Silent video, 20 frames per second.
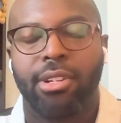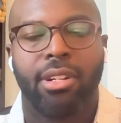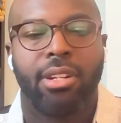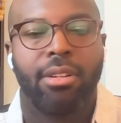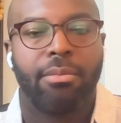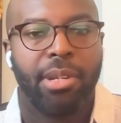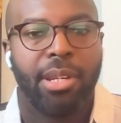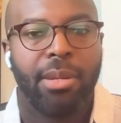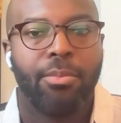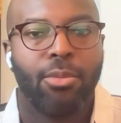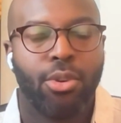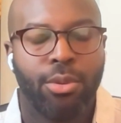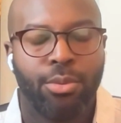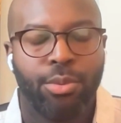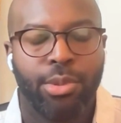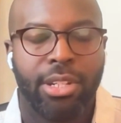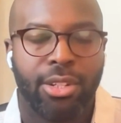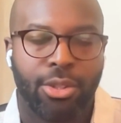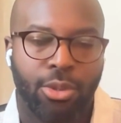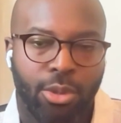to be more
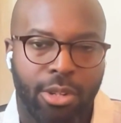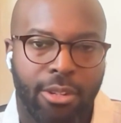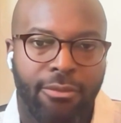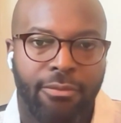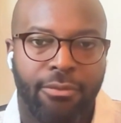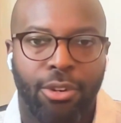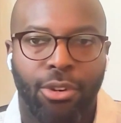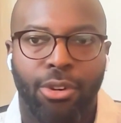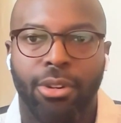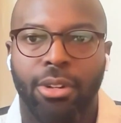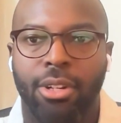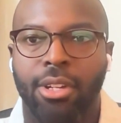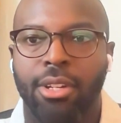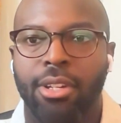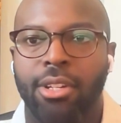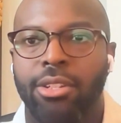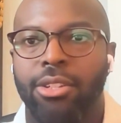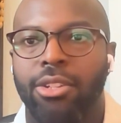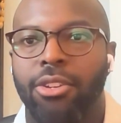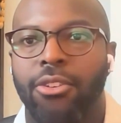resourceful.
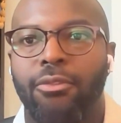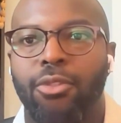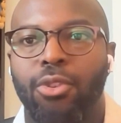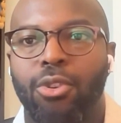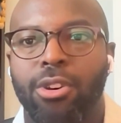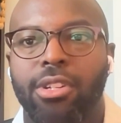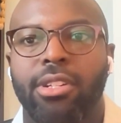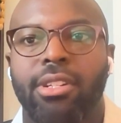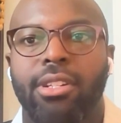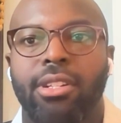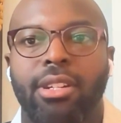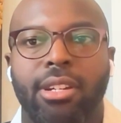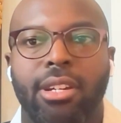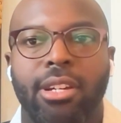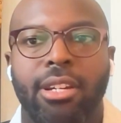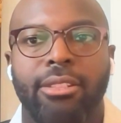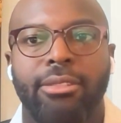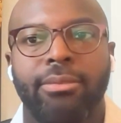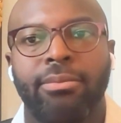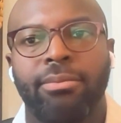You're forced
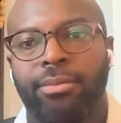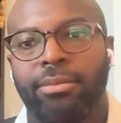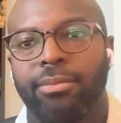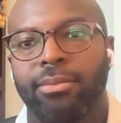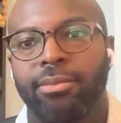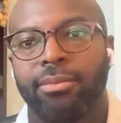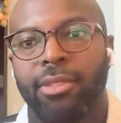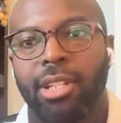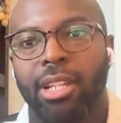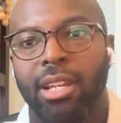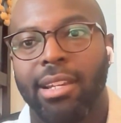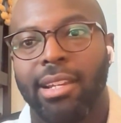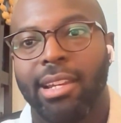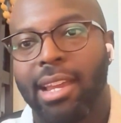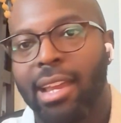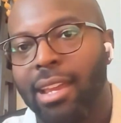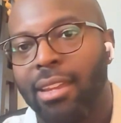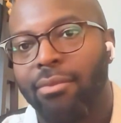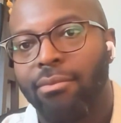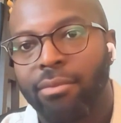to,
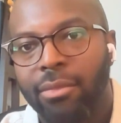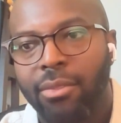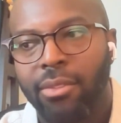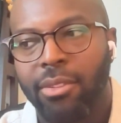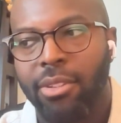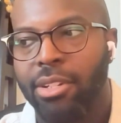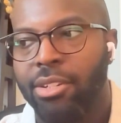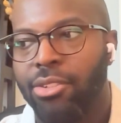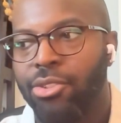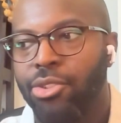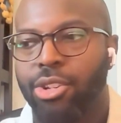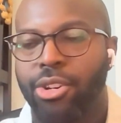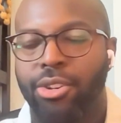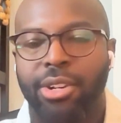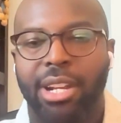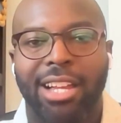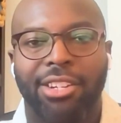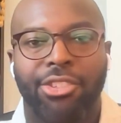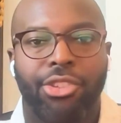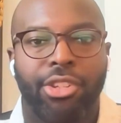again, you know,
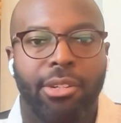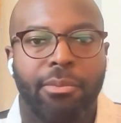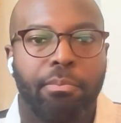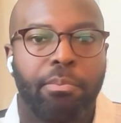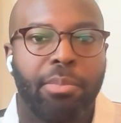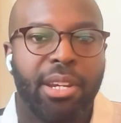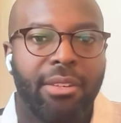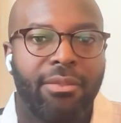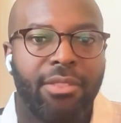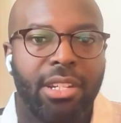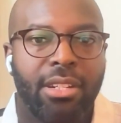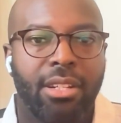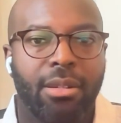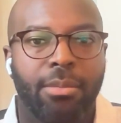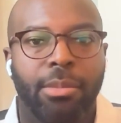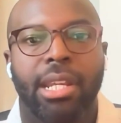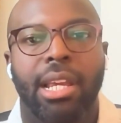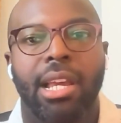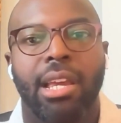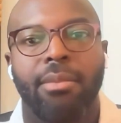not just pivot
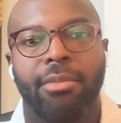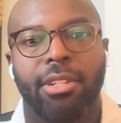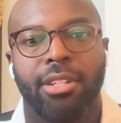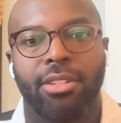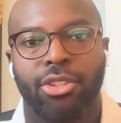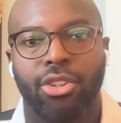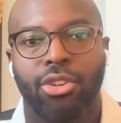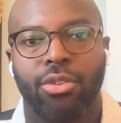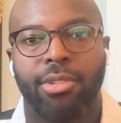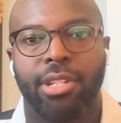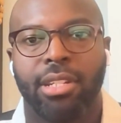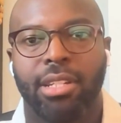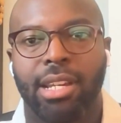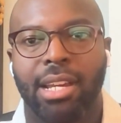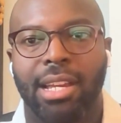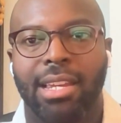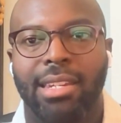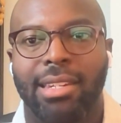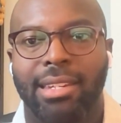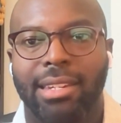sometimes in terms of the
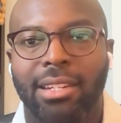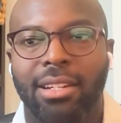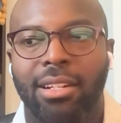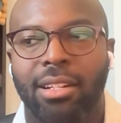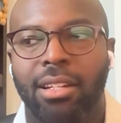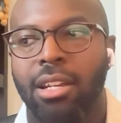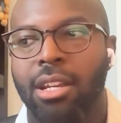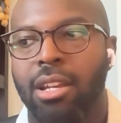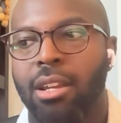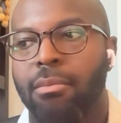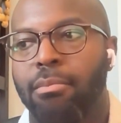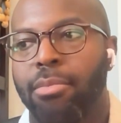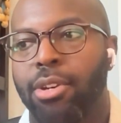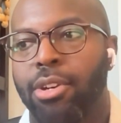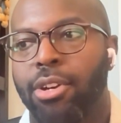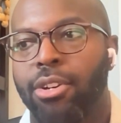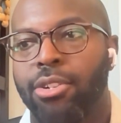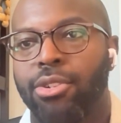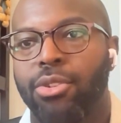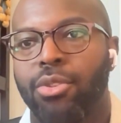idea,
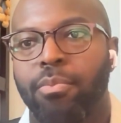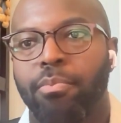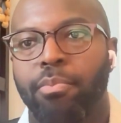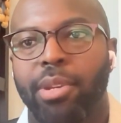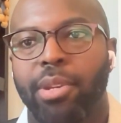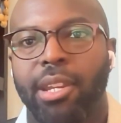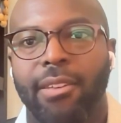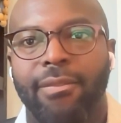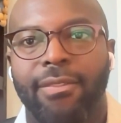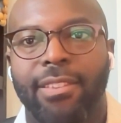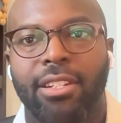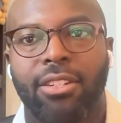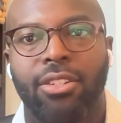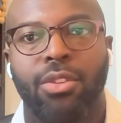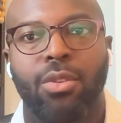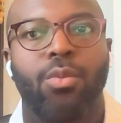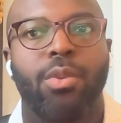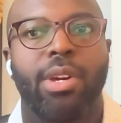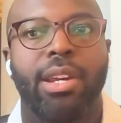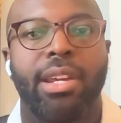but also pivot
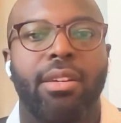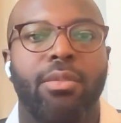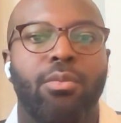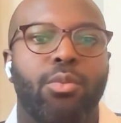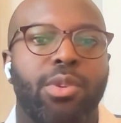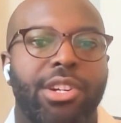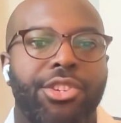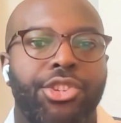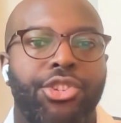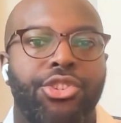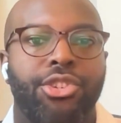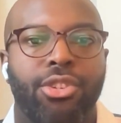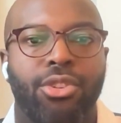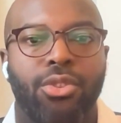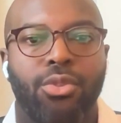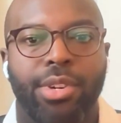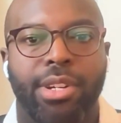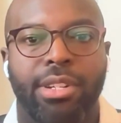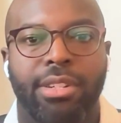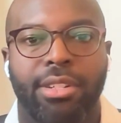the way in which you're
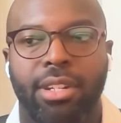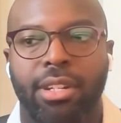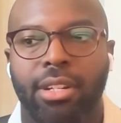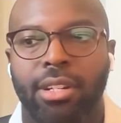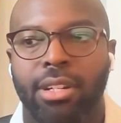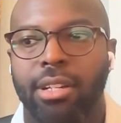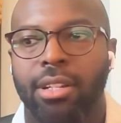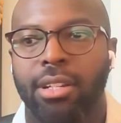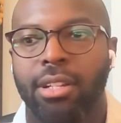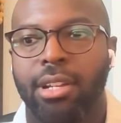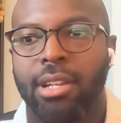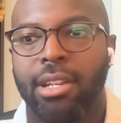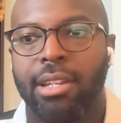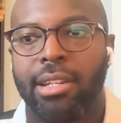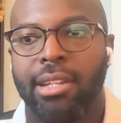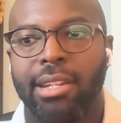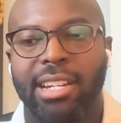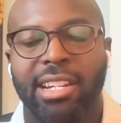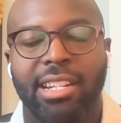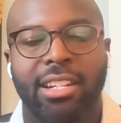going to
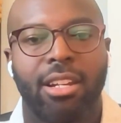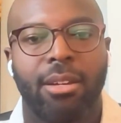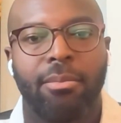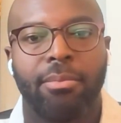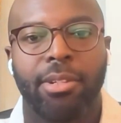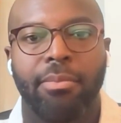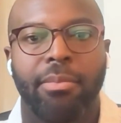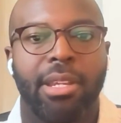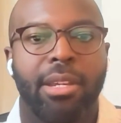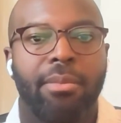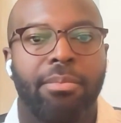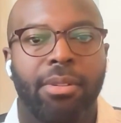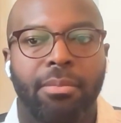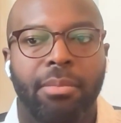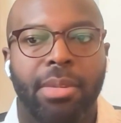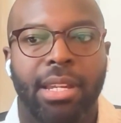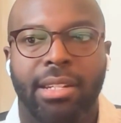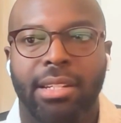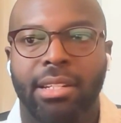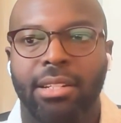get something
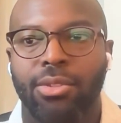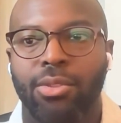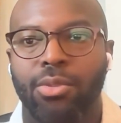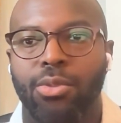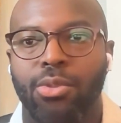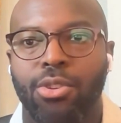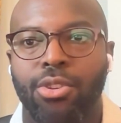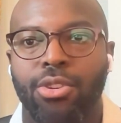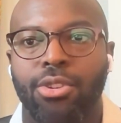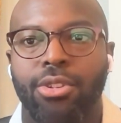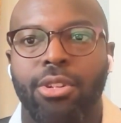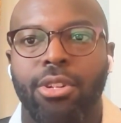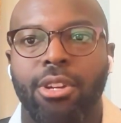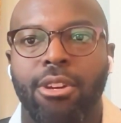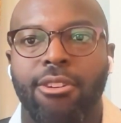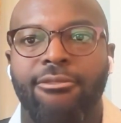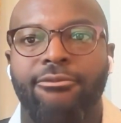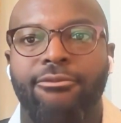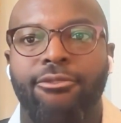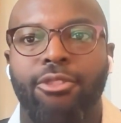implemented or
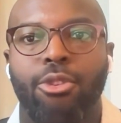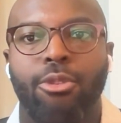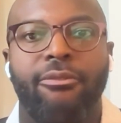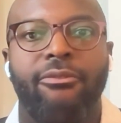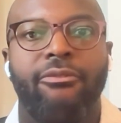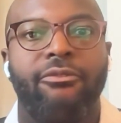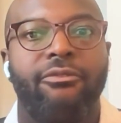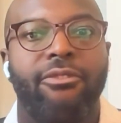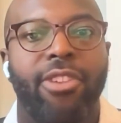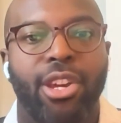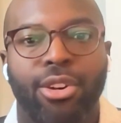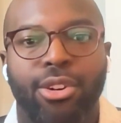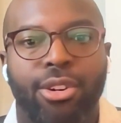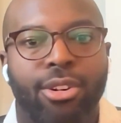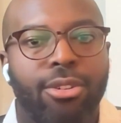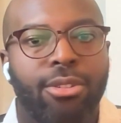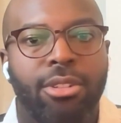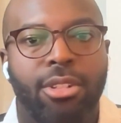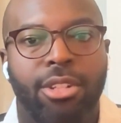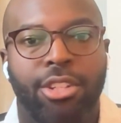
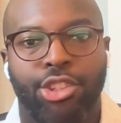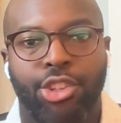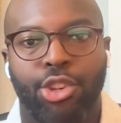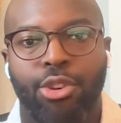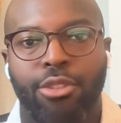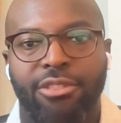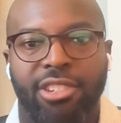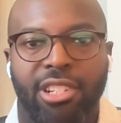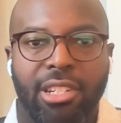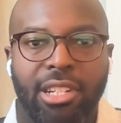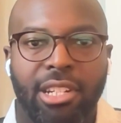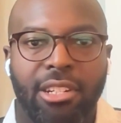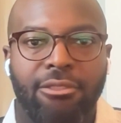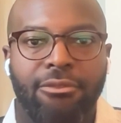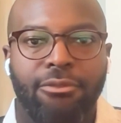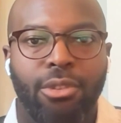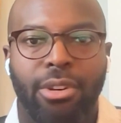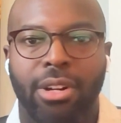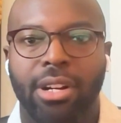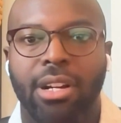fulfill services
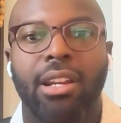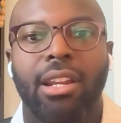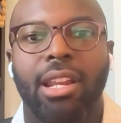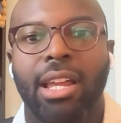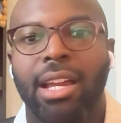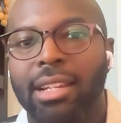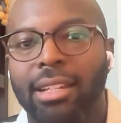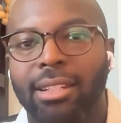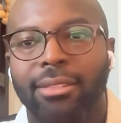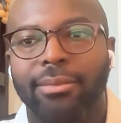for a client.